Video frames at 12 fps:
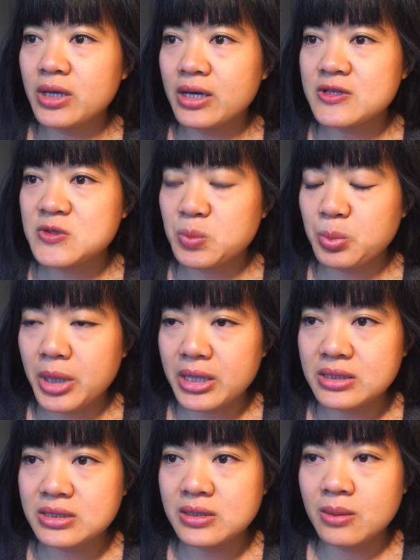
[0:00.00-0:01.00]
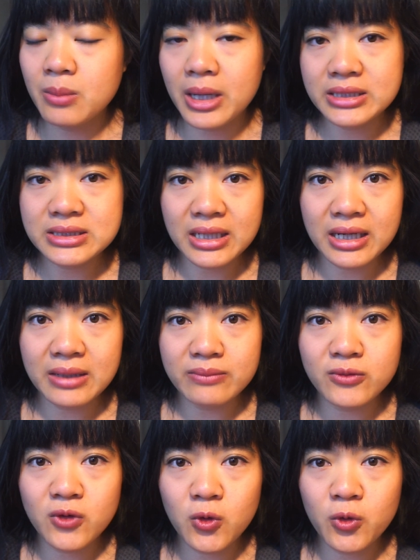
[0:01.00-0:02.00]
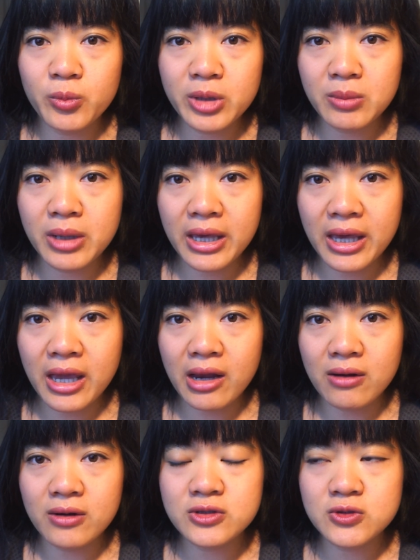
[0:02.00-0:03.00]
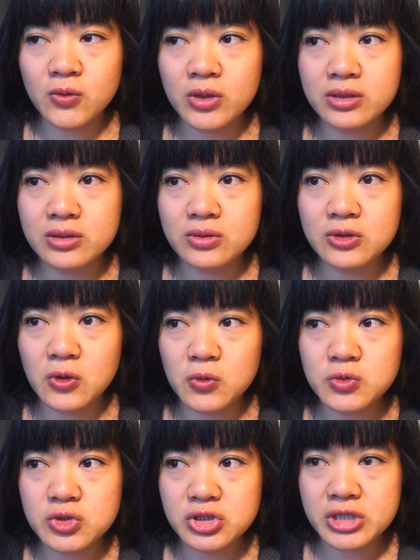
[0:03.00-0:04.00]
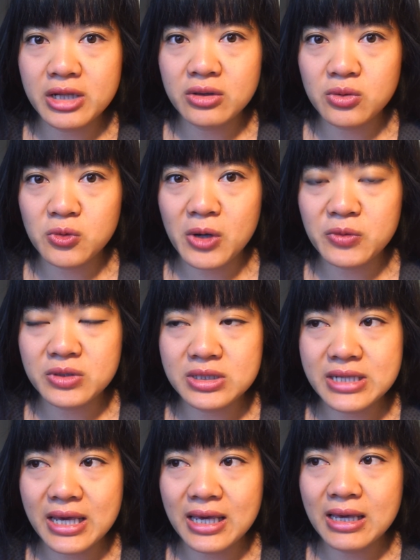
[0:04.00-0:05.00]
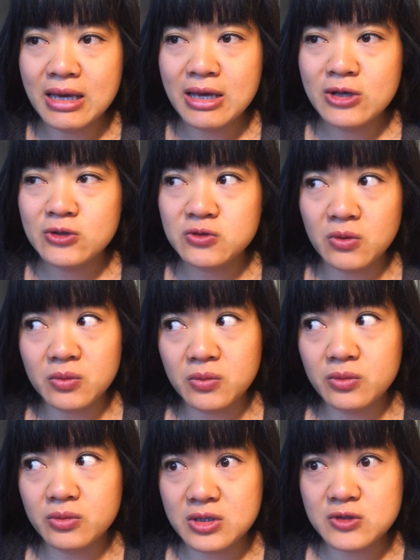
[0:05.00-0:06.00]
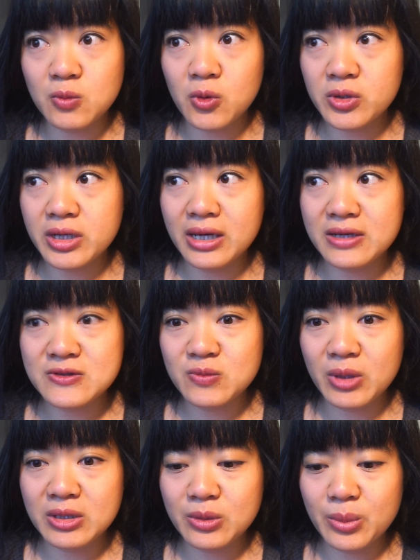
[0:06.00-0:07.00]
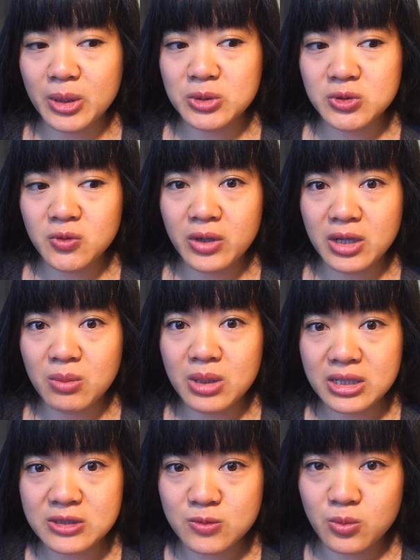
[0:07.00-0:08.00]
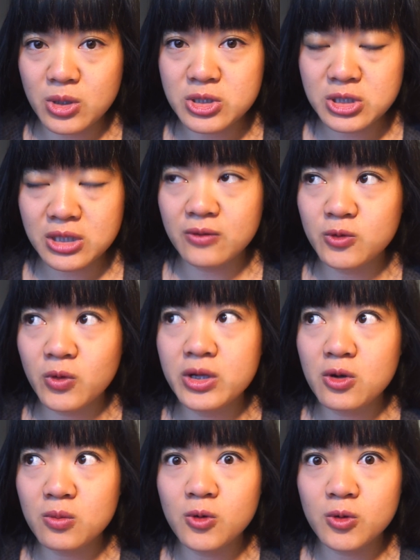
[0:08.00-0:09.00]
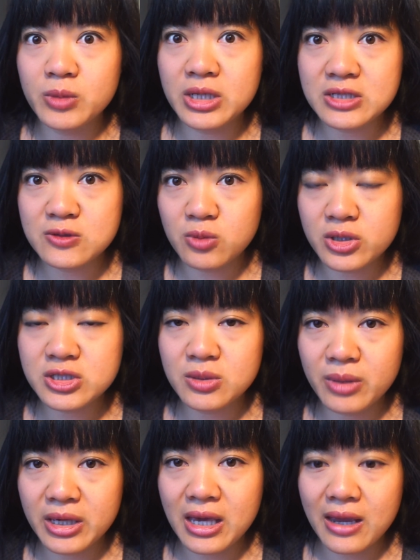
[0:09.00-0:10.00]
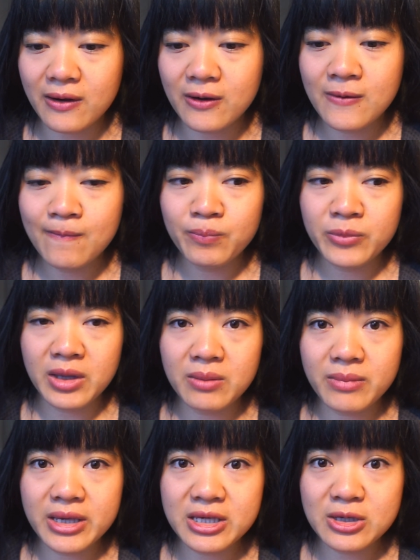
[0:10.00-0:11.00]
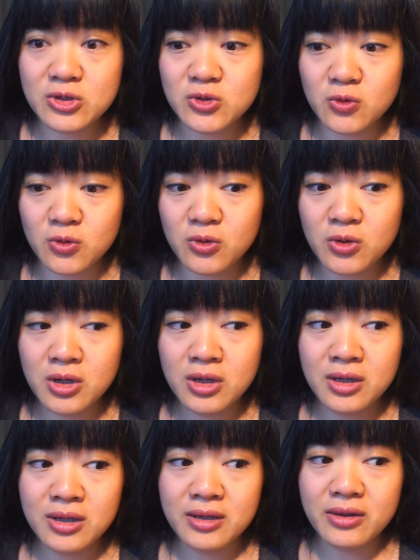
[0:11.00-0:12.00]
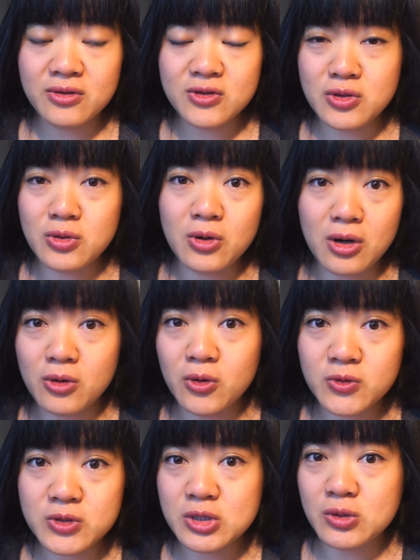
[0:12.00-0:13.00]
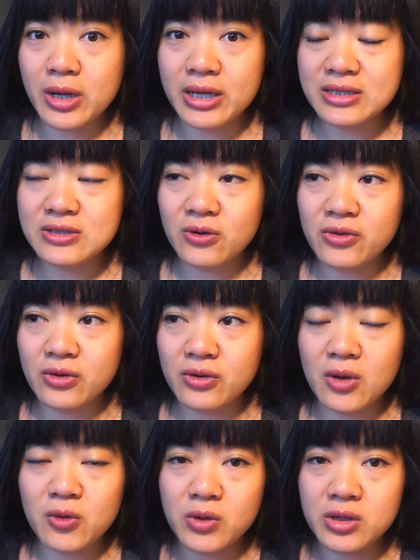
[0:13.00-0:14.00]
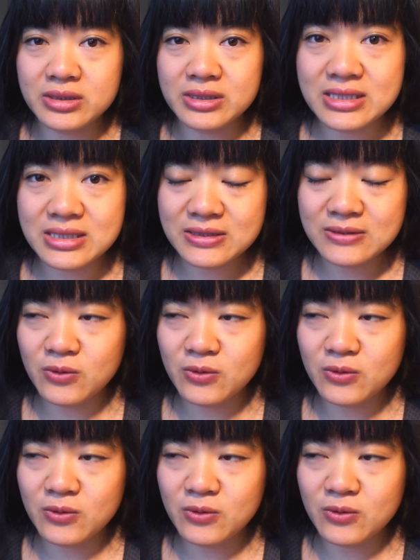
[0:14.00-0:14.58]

I spend my time combing my hair so it don't shed throughout the day. So this morning I spent about 20 or more minutes brushing my hair and making sure there are no strands on the ground, or at least